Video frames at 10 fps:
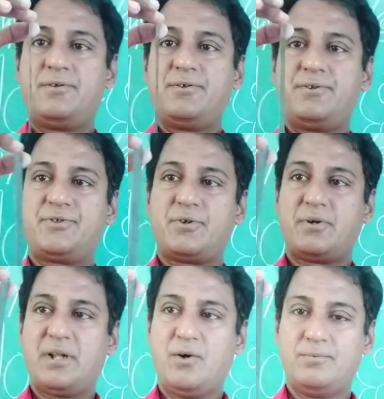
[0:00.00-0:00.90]
So
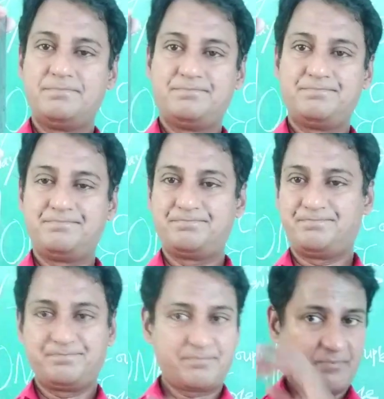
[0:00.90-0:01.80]
now,
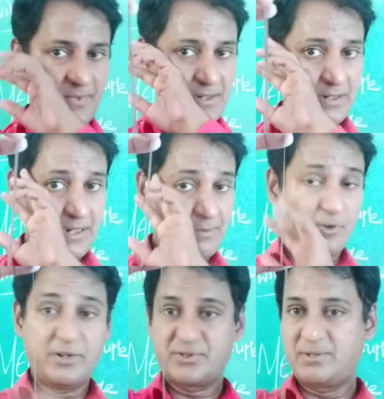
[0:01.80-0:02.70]
I am
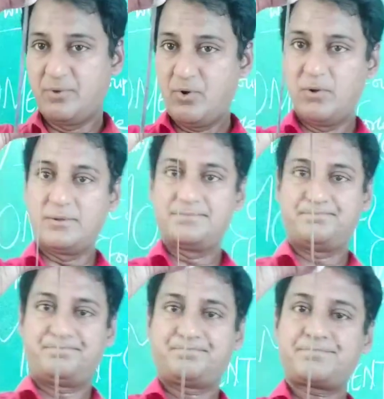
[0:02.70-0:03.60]
going to hold,
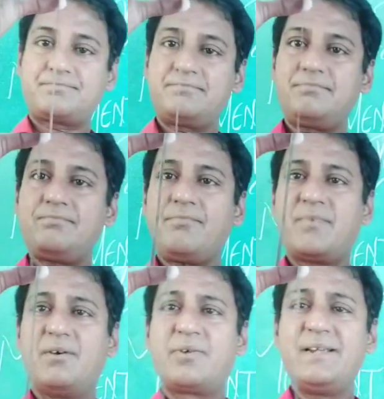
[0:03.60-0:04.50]

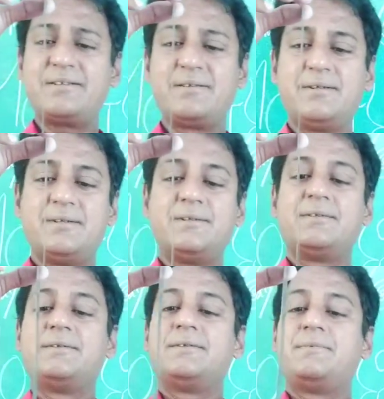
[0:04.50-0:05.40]
right?
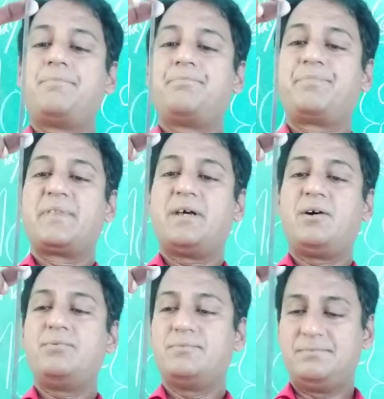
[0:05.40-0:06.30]

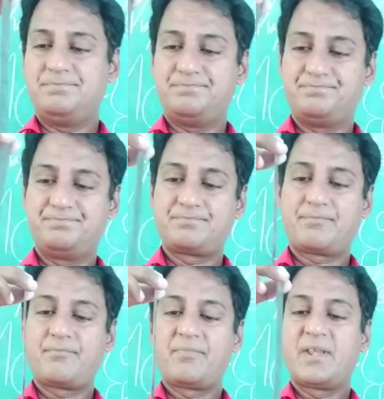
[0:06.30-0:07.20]
Now,
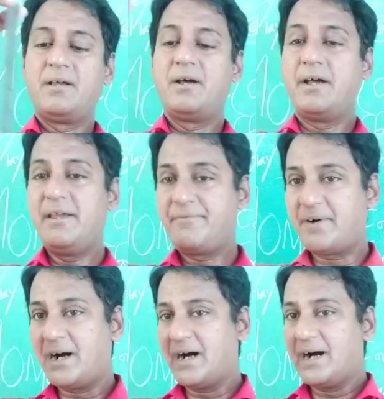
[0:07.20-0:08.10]
if
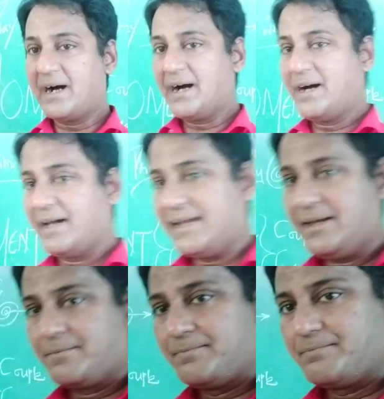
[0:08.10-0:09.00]
I